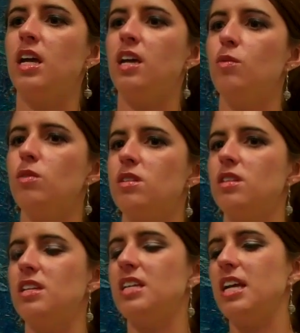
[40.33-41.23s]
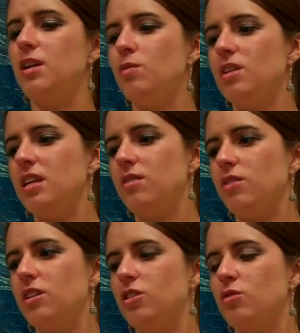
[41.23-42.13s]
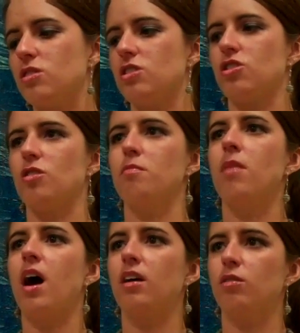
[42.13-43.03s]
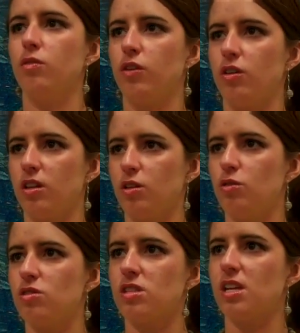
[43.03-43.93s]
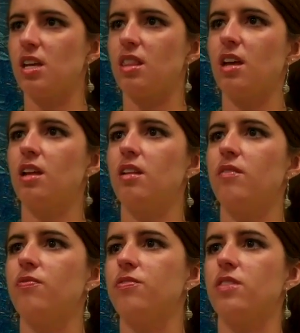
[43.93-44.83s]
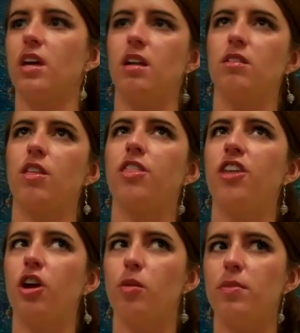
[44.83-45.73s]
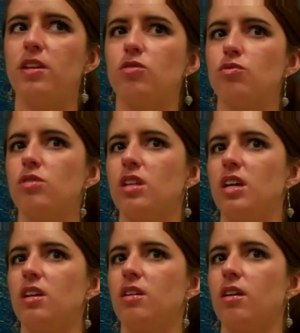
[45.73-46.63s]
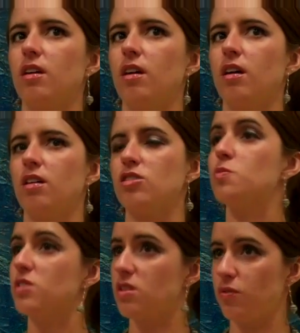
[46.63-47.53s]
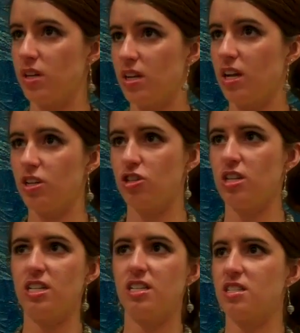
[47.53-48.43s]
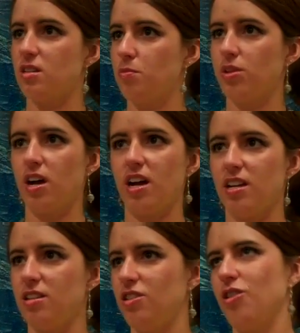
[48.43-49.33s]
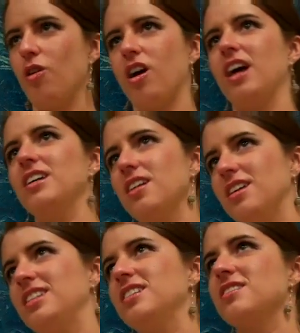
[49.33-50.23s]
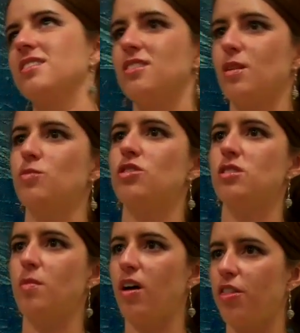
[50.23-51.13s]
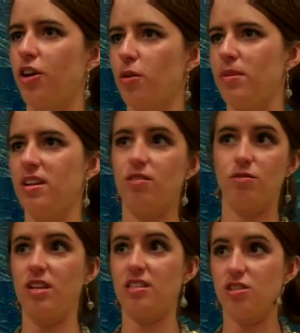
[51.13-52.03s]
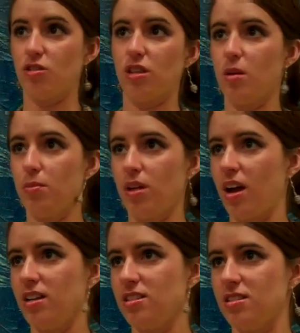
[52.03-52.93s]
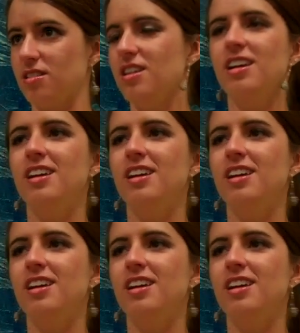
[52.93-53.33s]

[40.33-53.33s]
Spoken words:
He would even use the term model very loosely. That therapy is really a specific niche, and it doesn't apply. You know, our ideas and assumptions about therapy don't necessarily apply to,